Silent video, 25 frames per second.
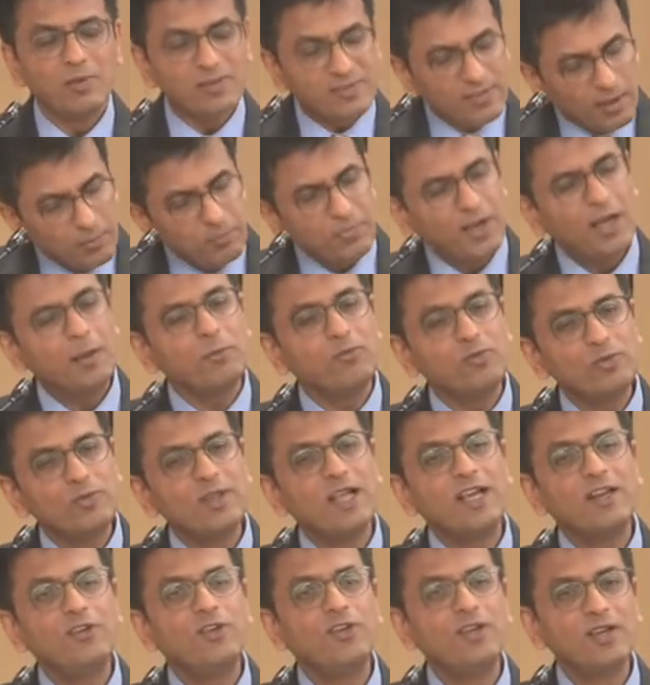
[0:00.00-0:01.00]
Sometimes you
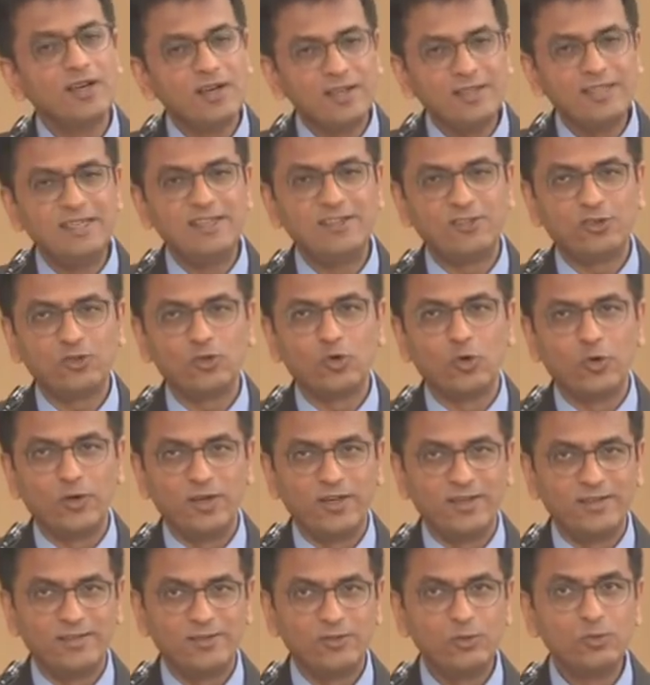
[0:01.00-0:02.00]
then hear these
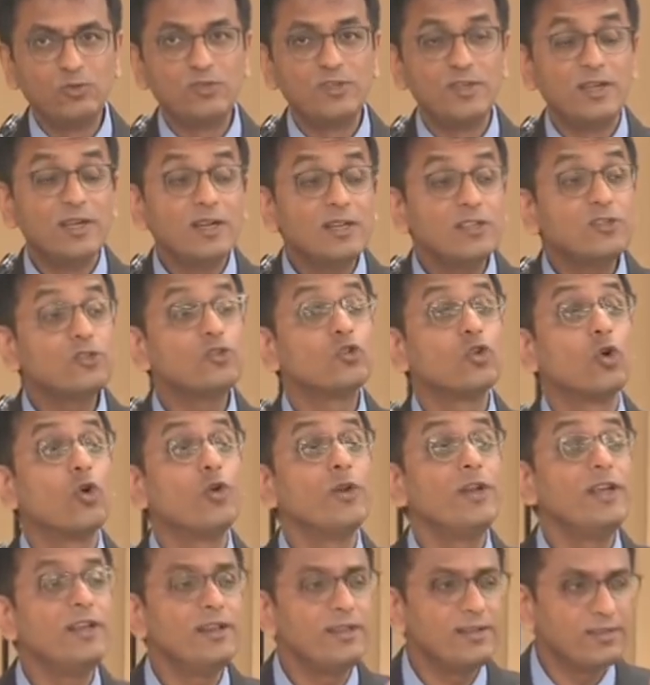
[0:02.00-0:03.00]
stories. You hear
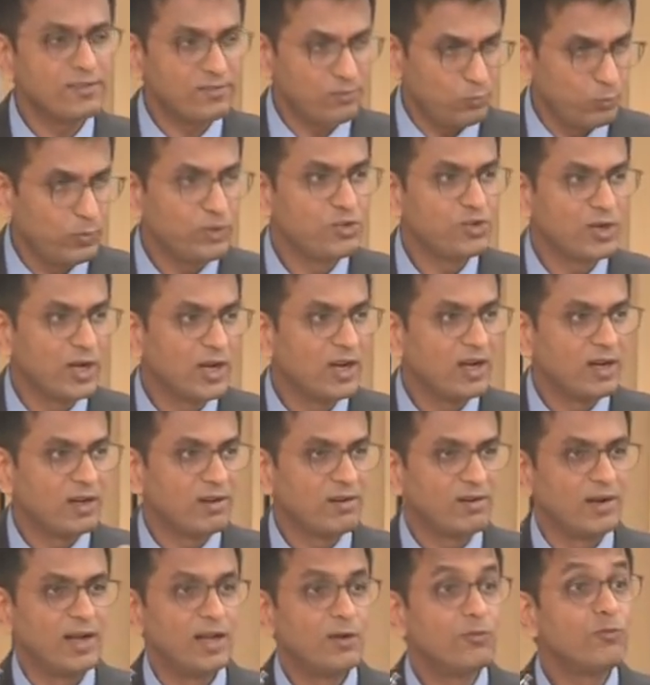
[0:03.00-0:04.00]
stories which
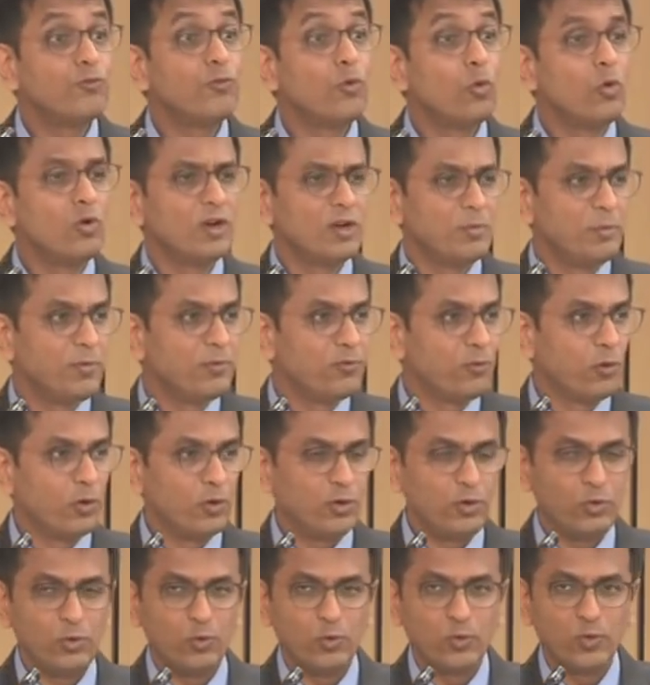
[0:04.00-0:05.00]
are unfolded
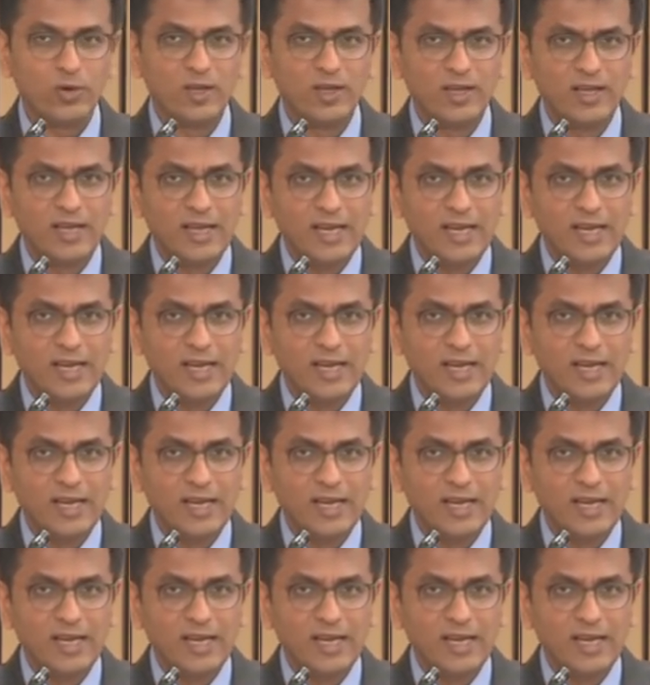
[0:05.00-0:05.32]
before you.